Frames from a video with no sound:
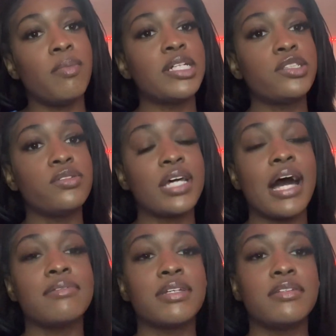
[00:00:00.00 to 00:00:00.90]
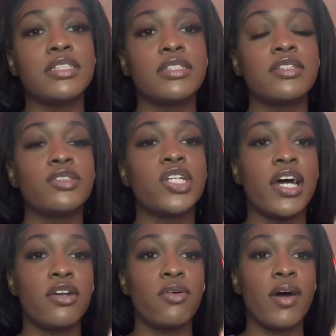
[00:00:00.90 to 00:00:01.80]
Make sure you guys give this
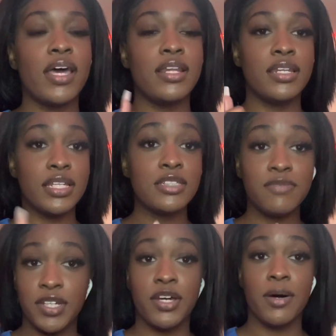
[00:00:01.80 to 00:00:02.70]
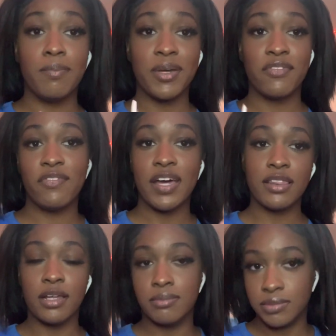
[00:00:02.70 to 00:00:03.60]
channel and this video a big
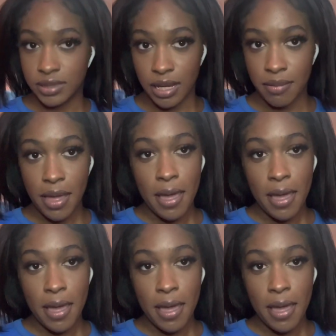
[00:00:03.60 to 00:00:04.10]
fat thumbs up.